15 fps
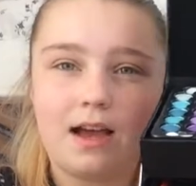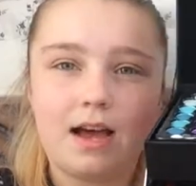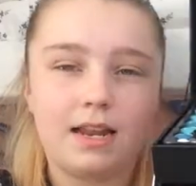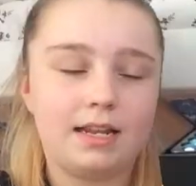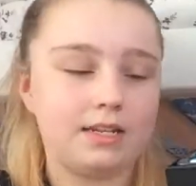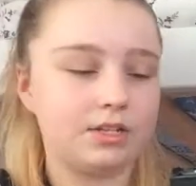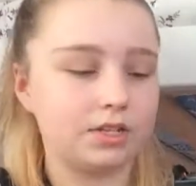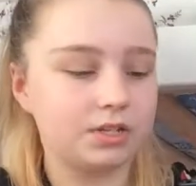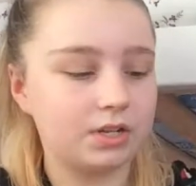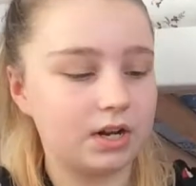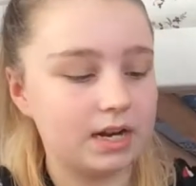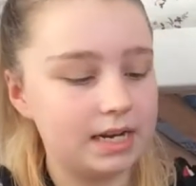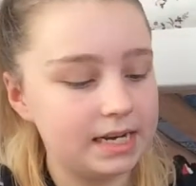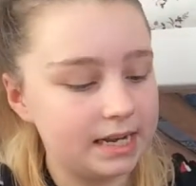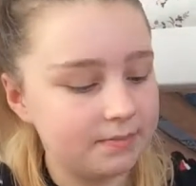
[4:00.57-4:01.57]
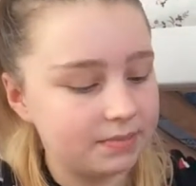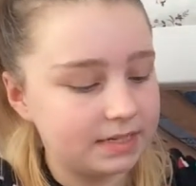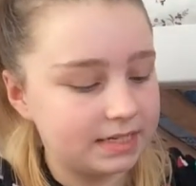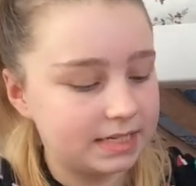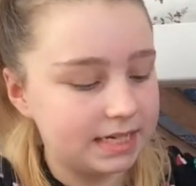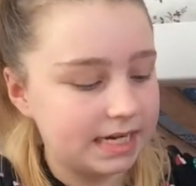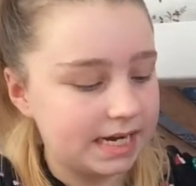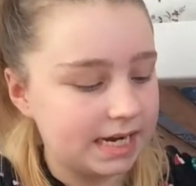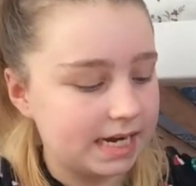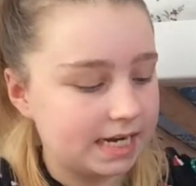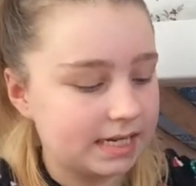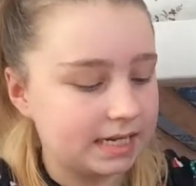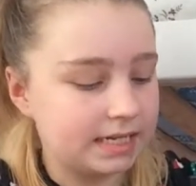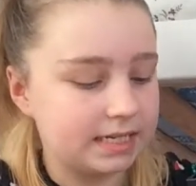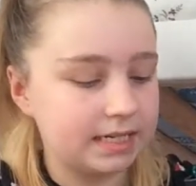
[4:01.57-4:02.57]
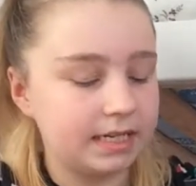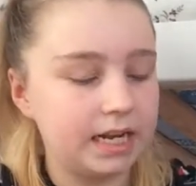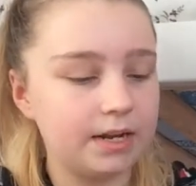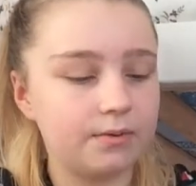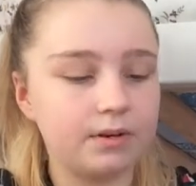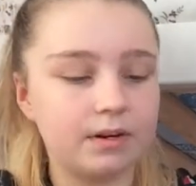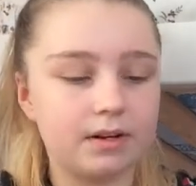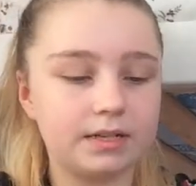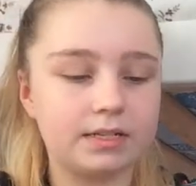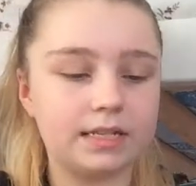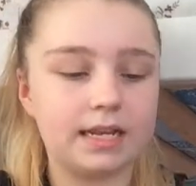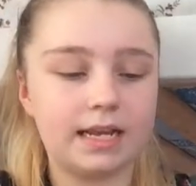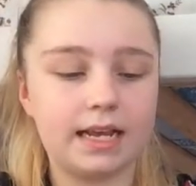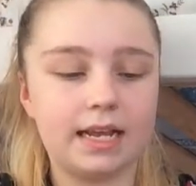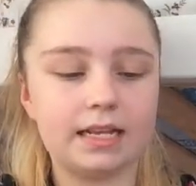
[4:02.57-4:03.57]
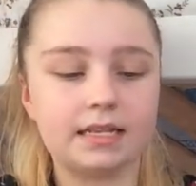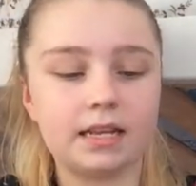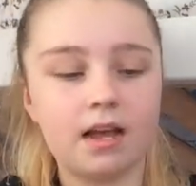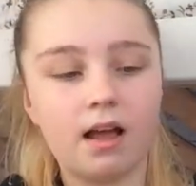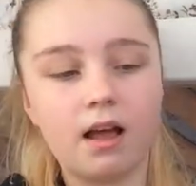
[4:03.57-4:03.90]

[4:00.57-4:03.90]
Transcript: And it's just got lipsticks, lip glosses,